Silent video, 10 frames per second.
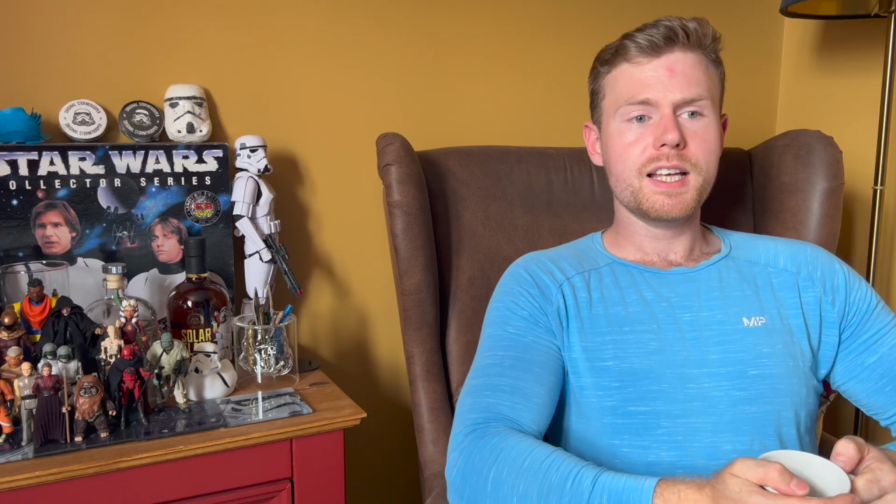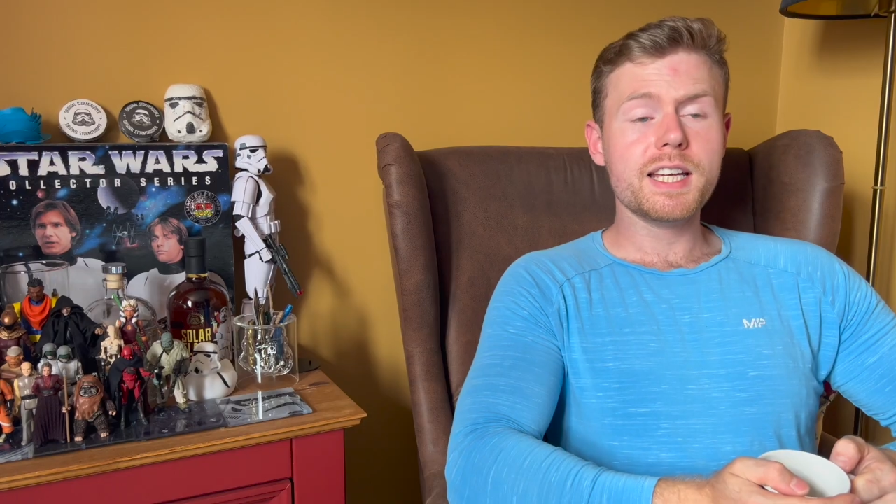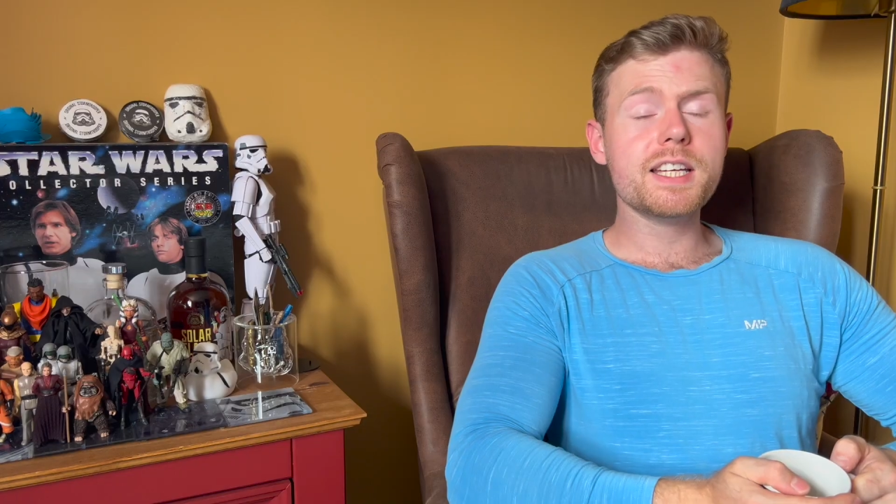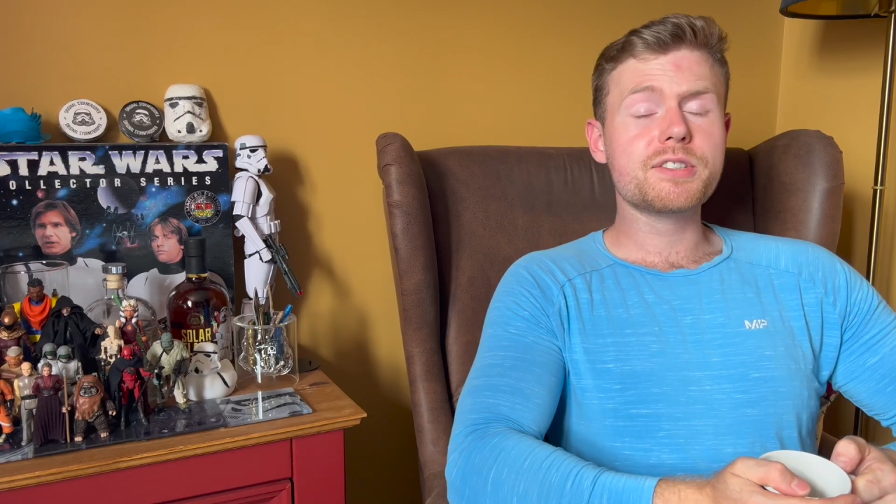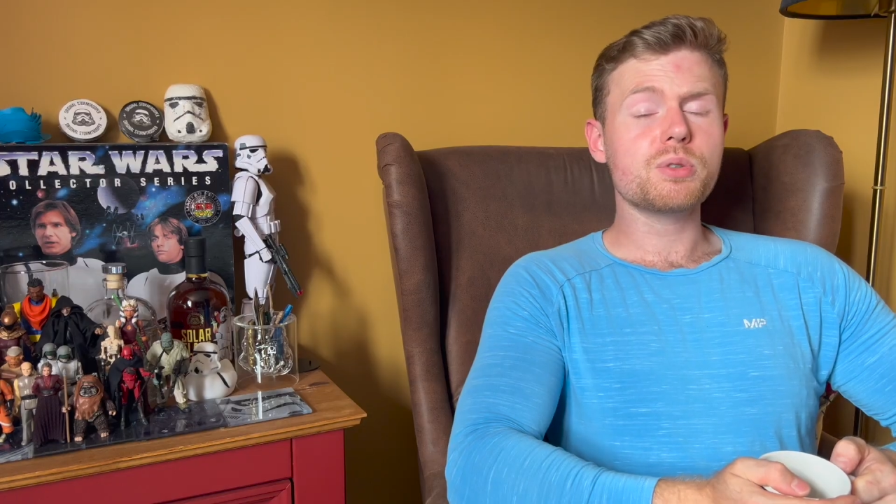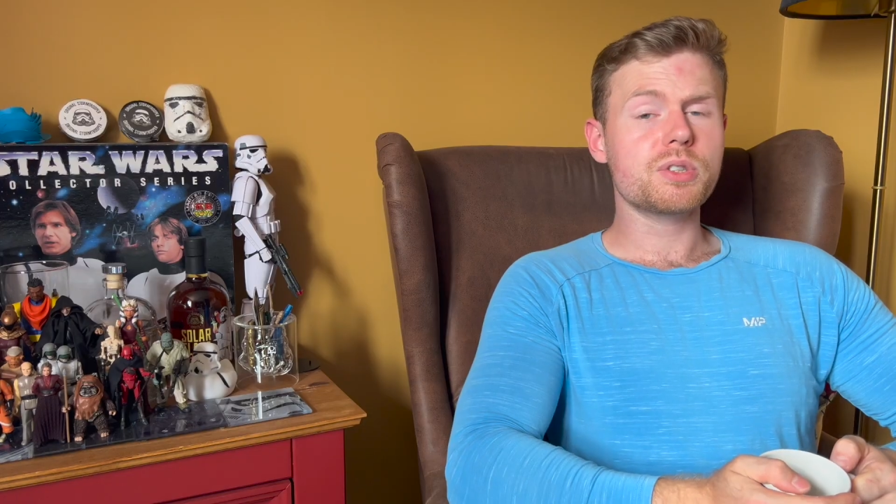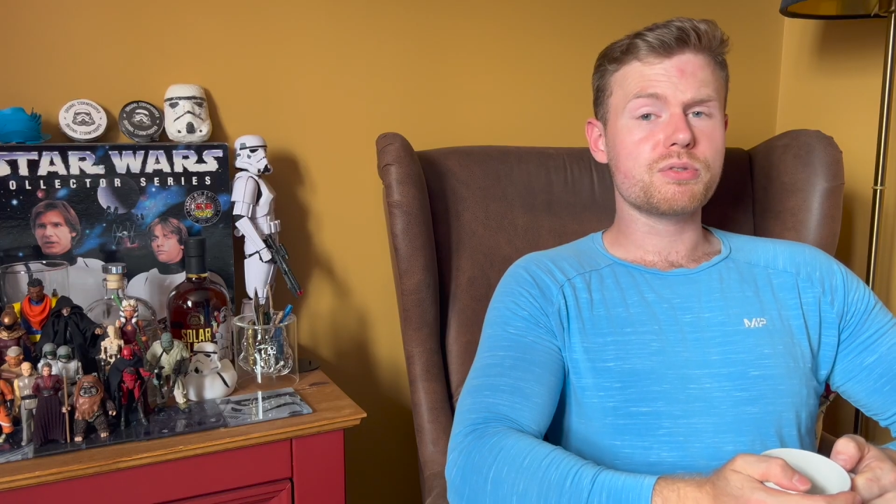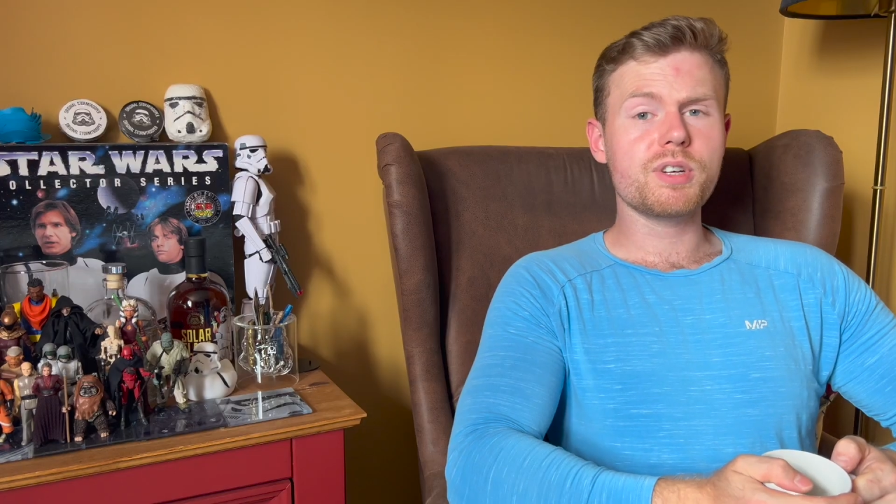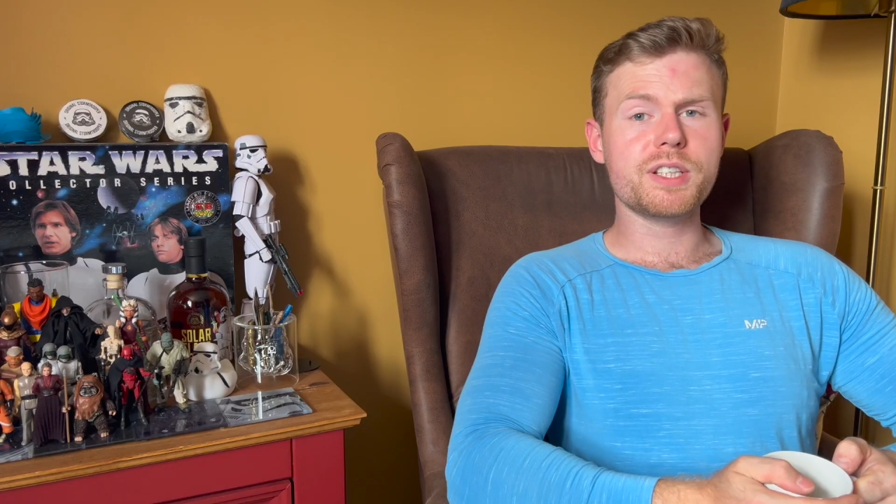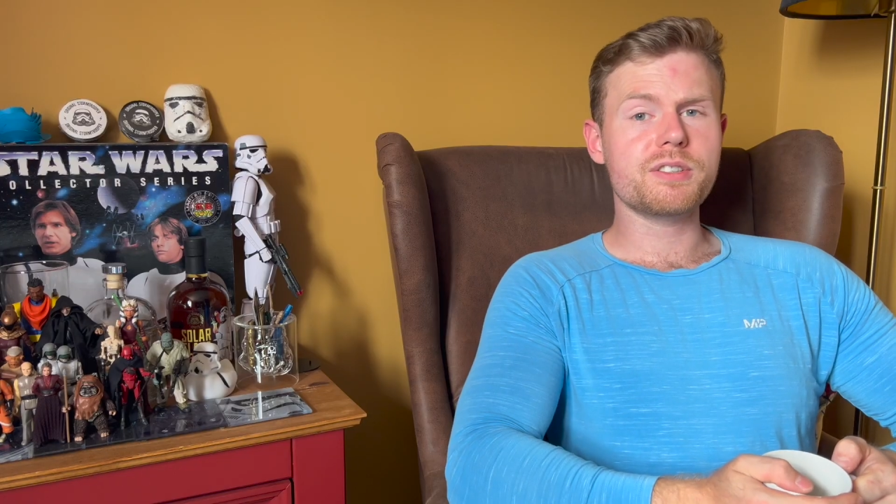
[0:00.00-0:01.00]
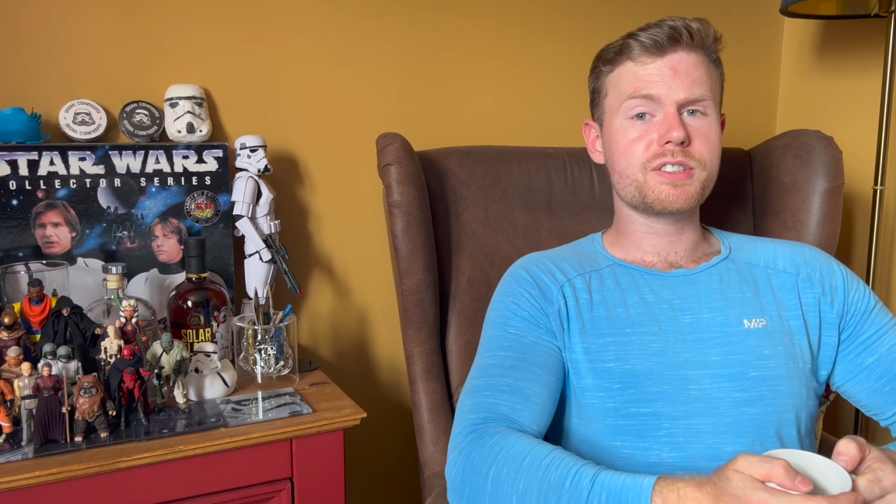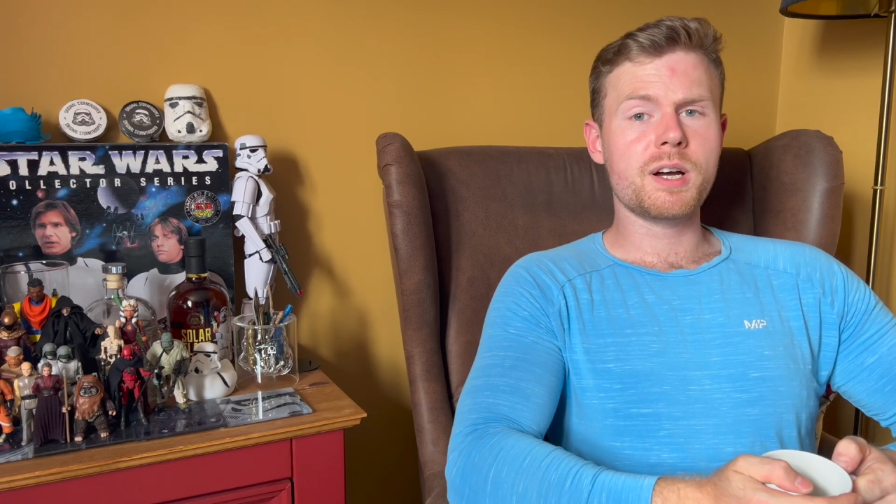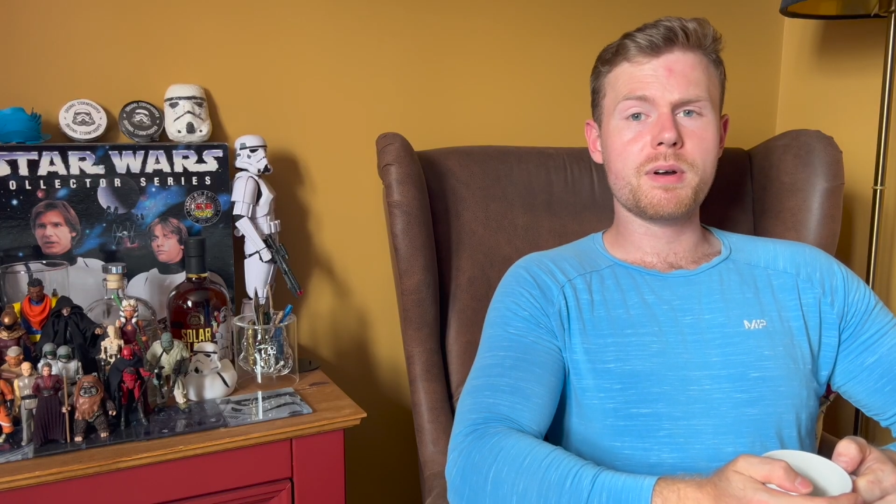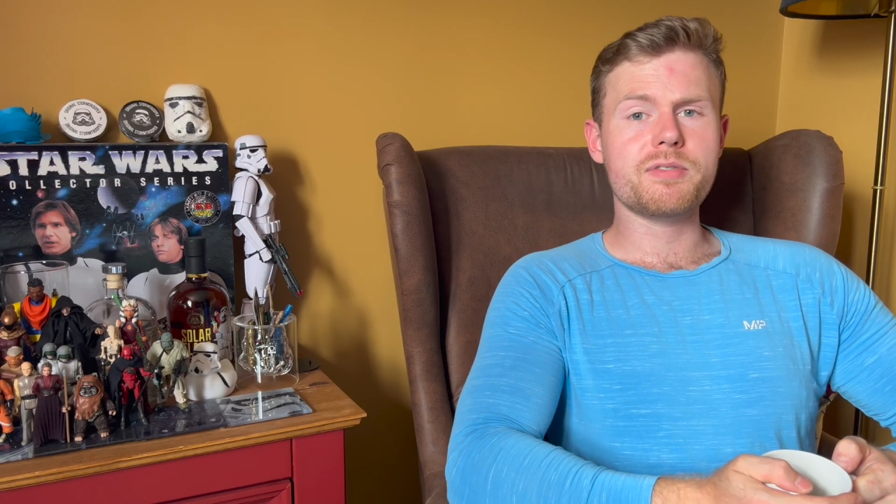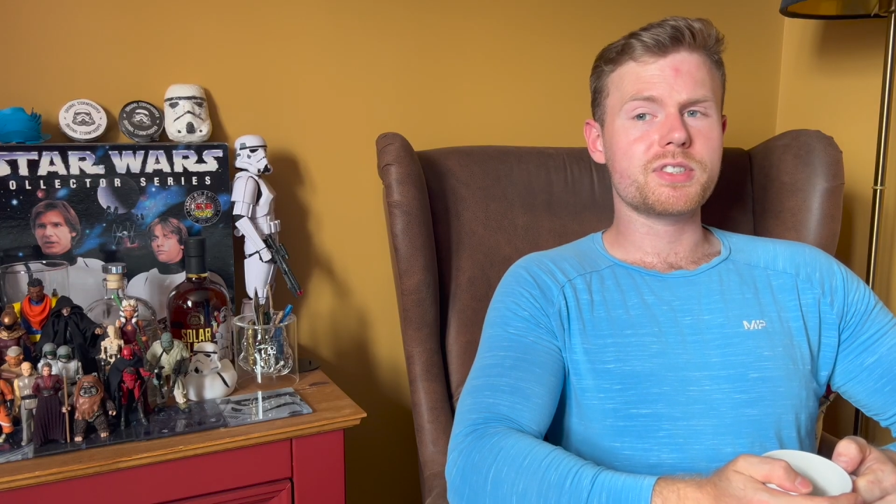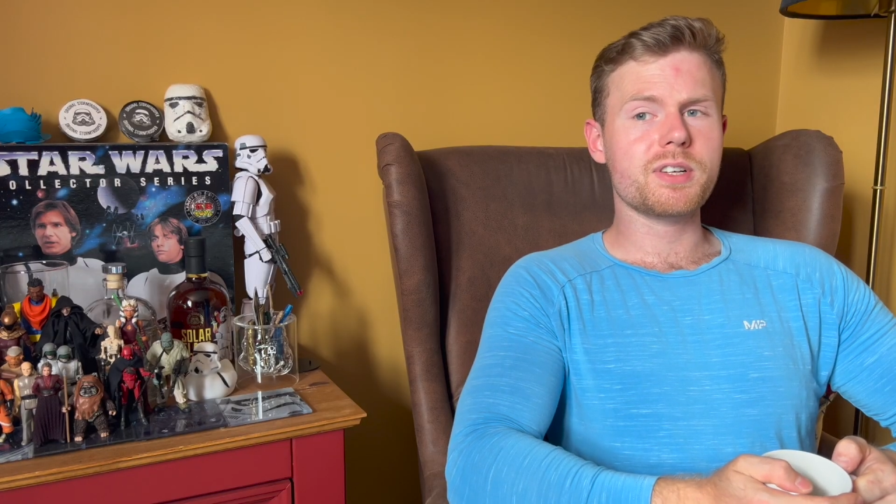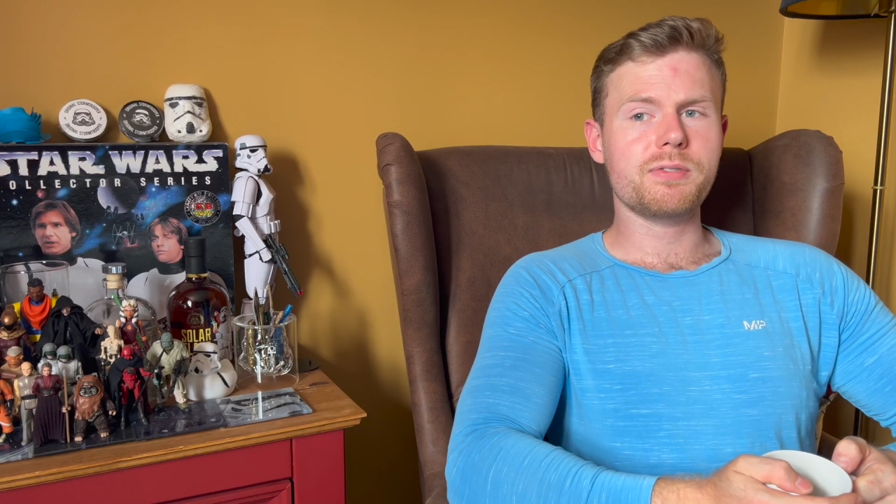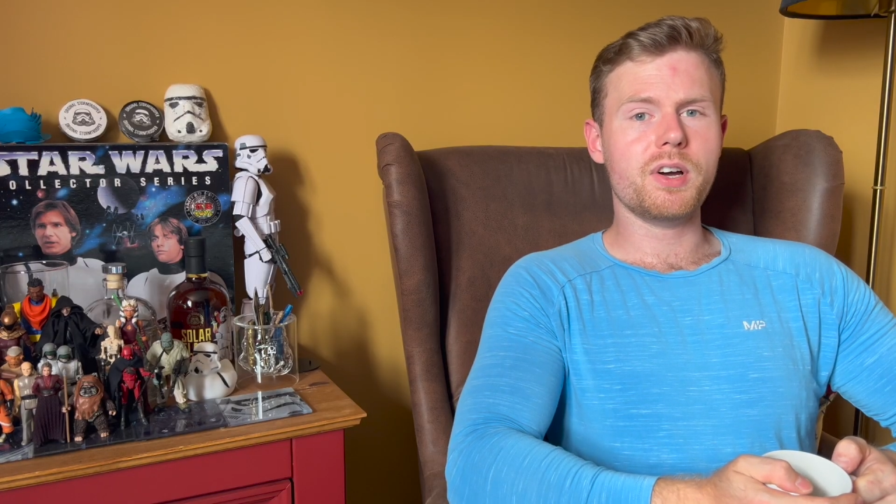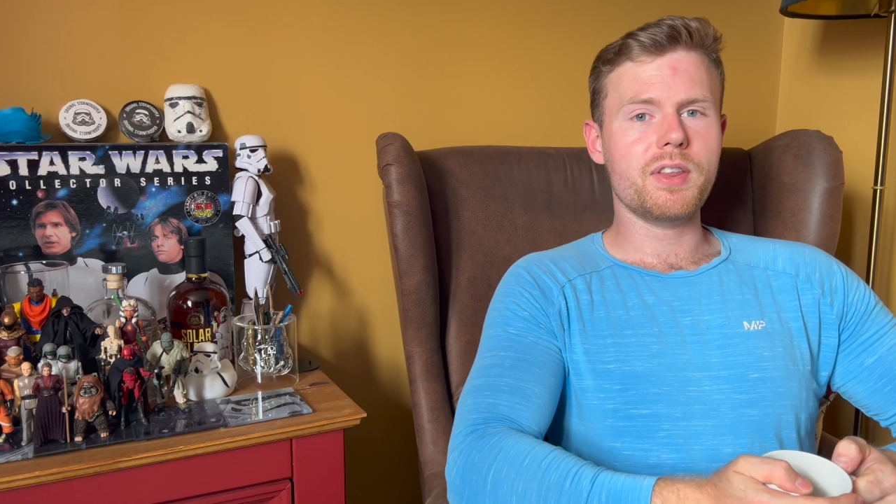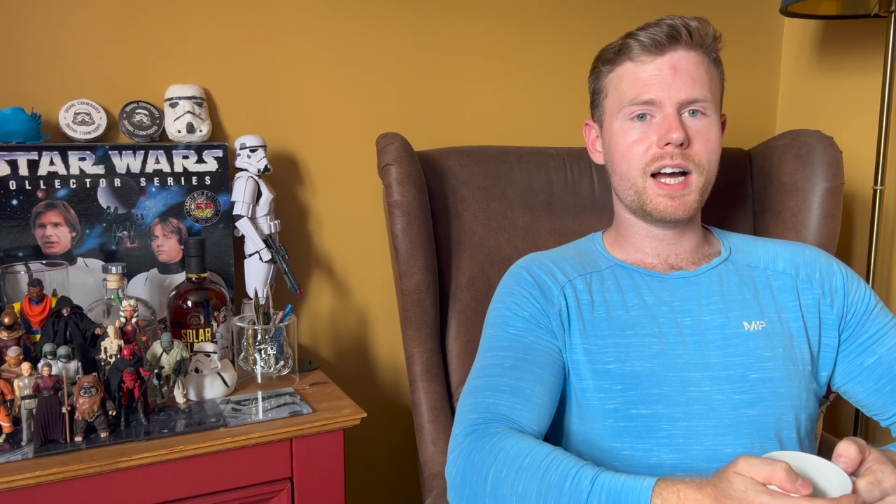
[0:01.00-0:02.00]
it is always a really good time having
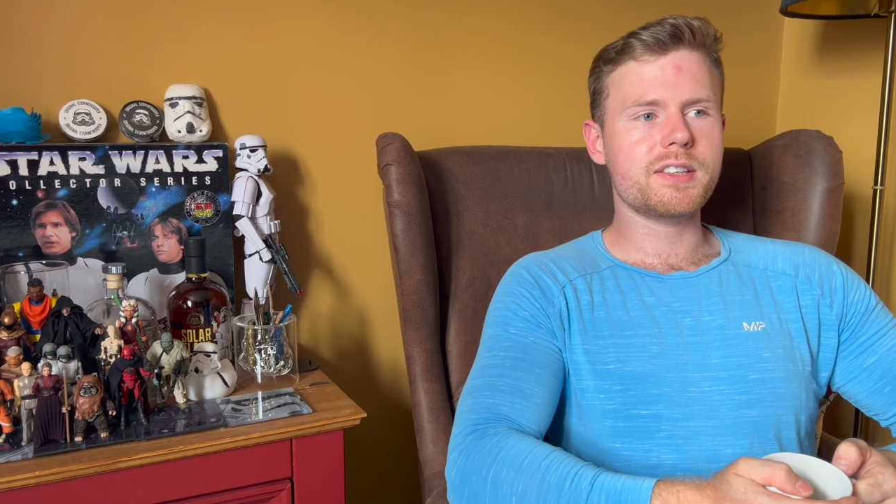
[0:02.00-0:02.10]
stuff like that,